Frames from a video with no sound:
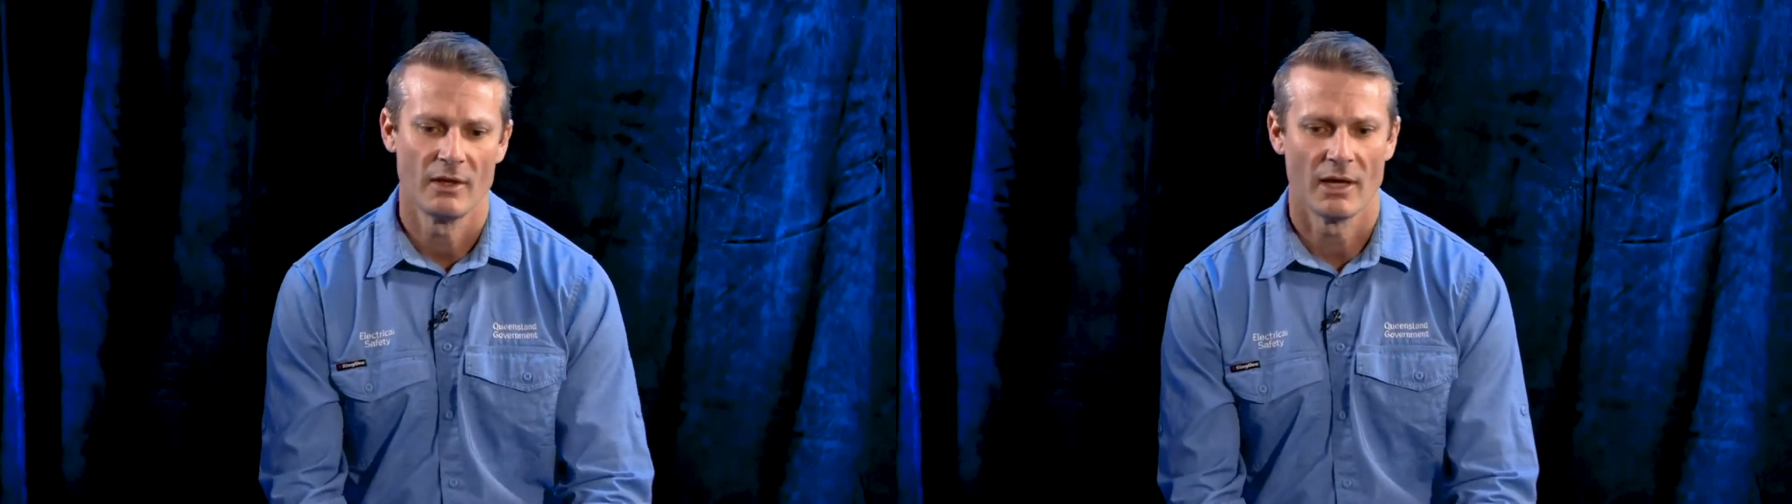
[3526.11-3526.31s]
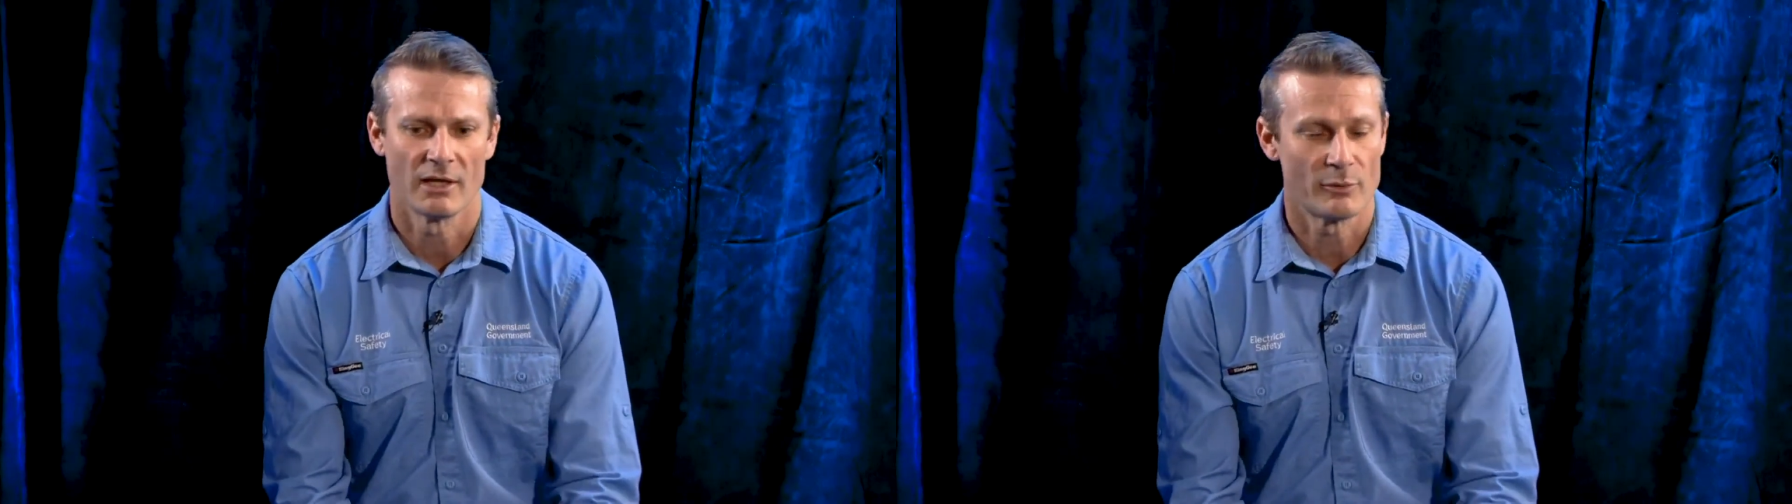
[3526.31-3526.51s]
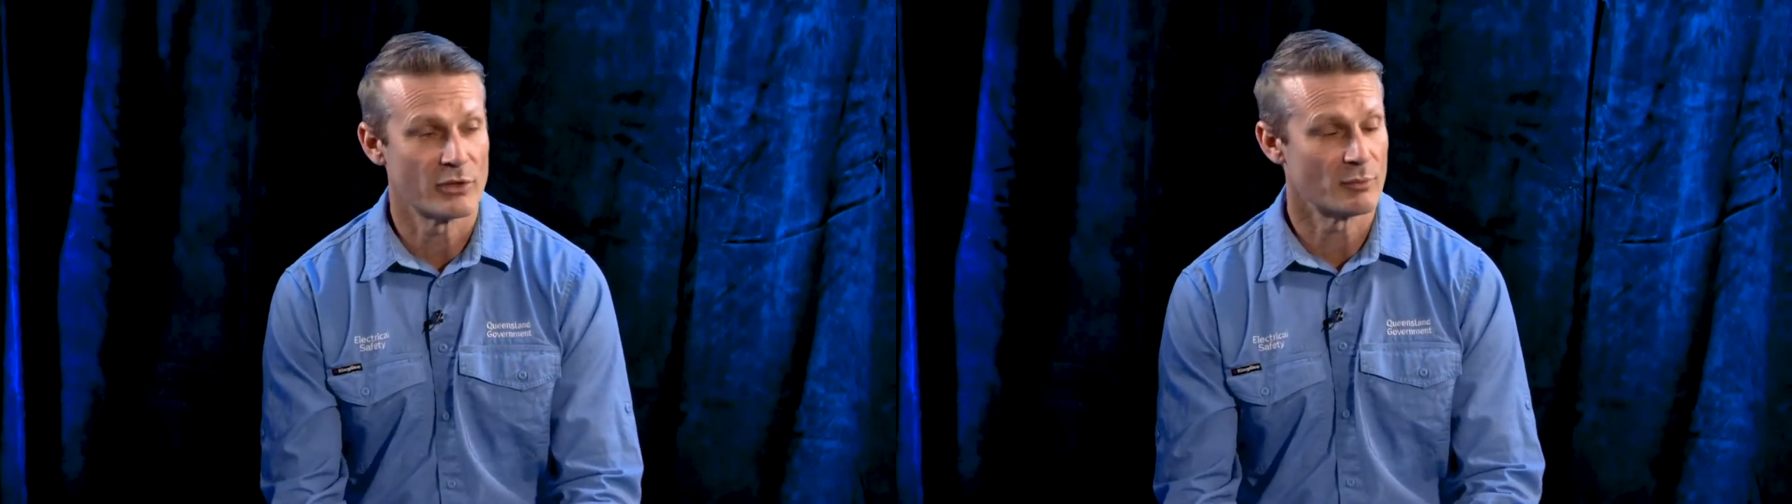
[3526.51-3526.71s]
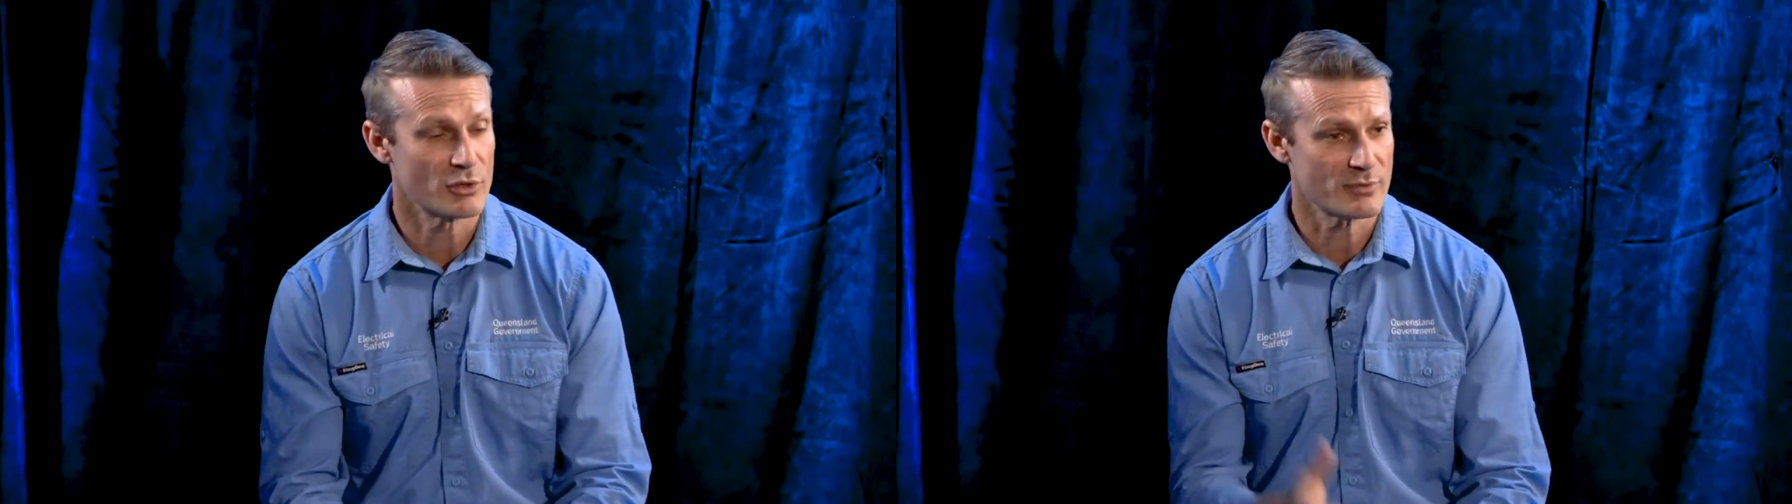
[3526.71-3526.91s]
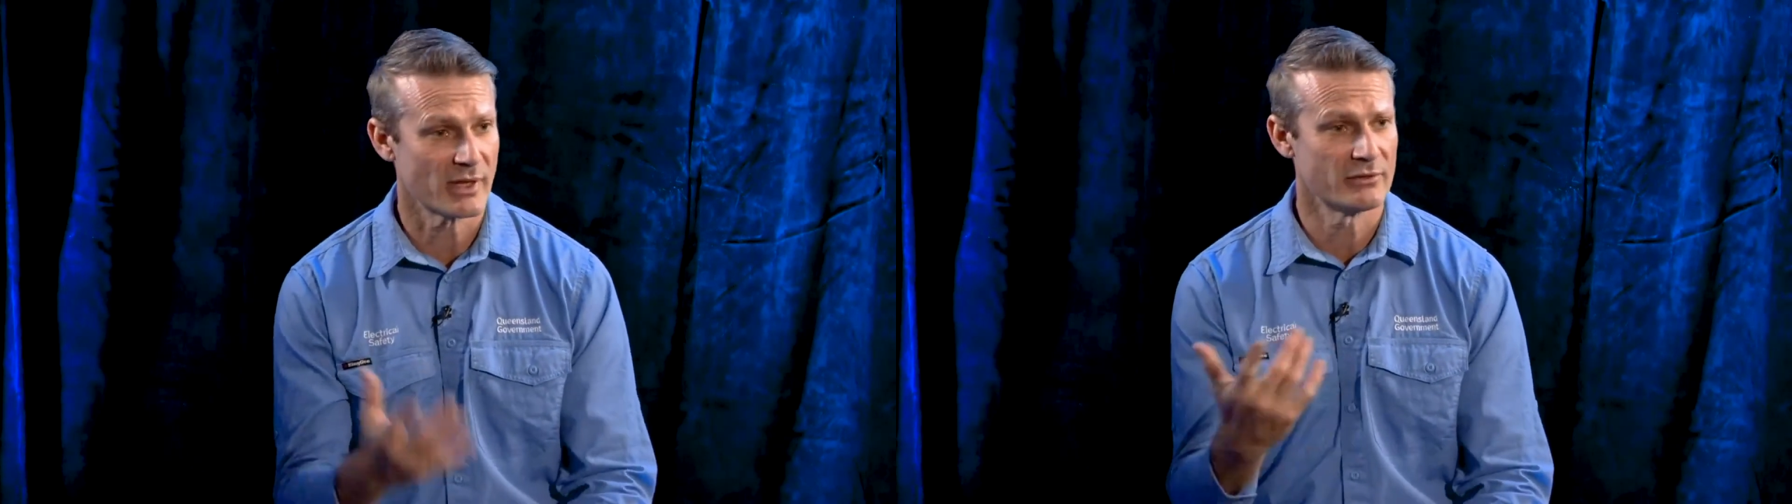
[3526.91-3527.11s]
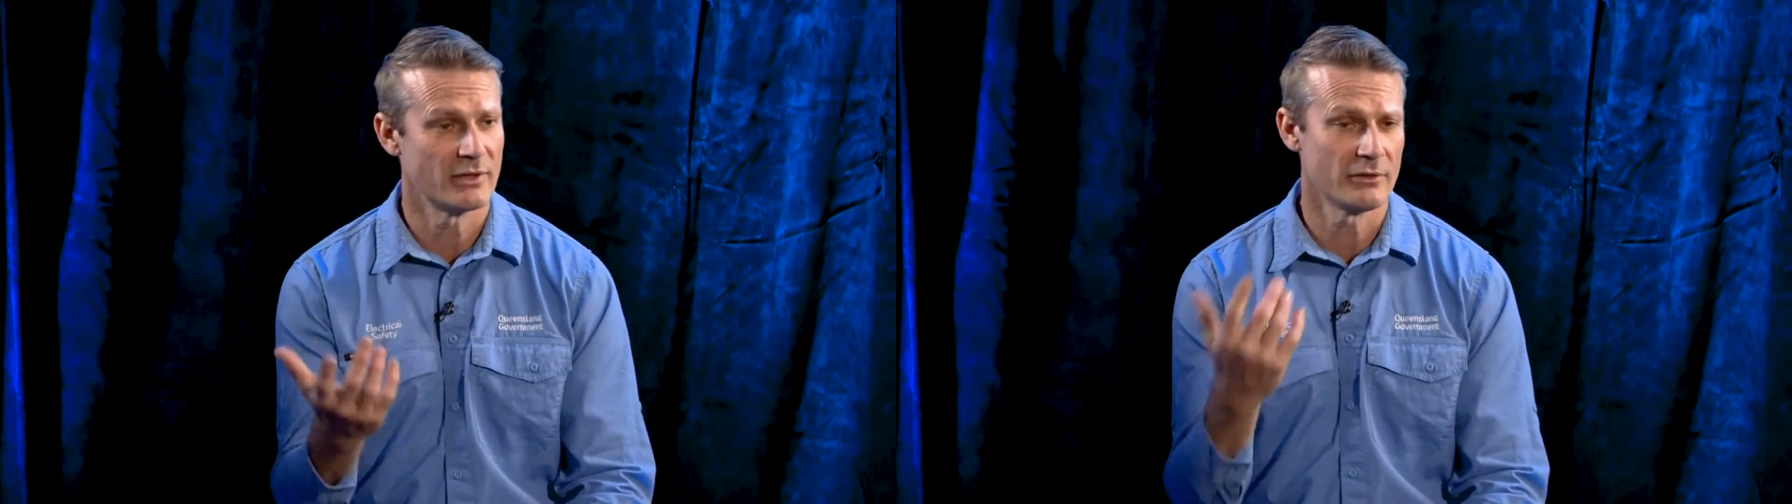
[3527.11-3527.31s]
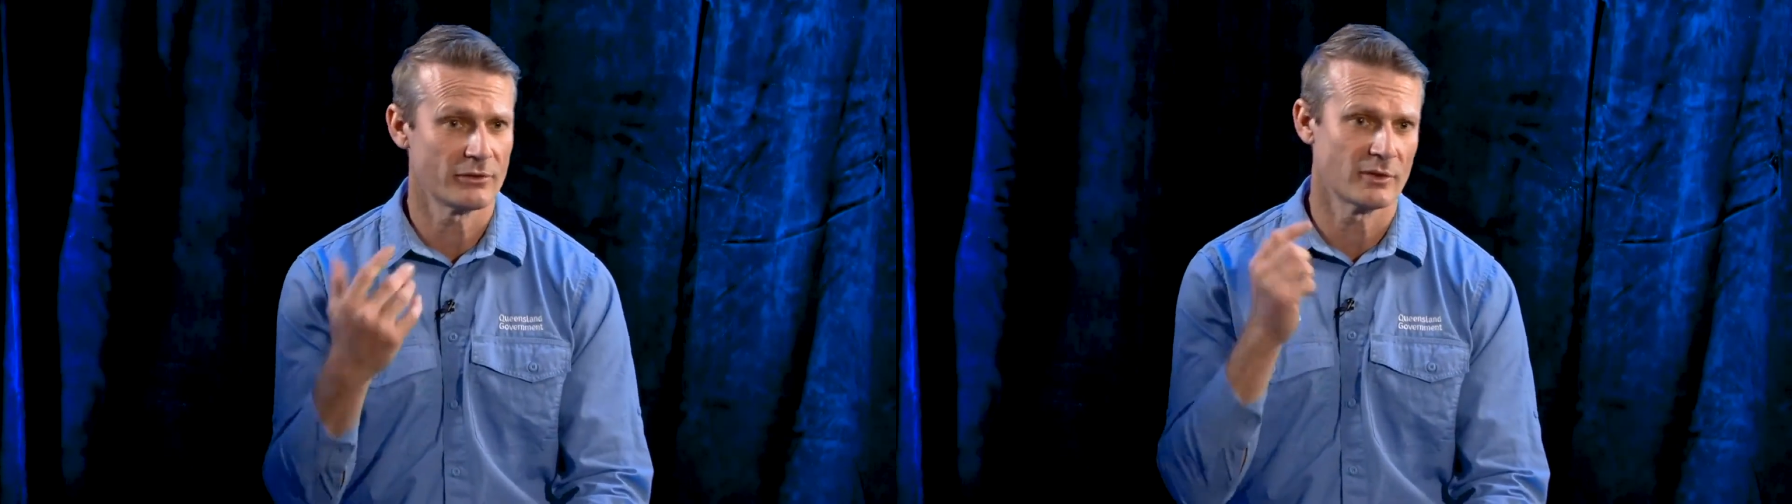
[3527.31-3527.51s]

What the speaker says: to do the push-button test,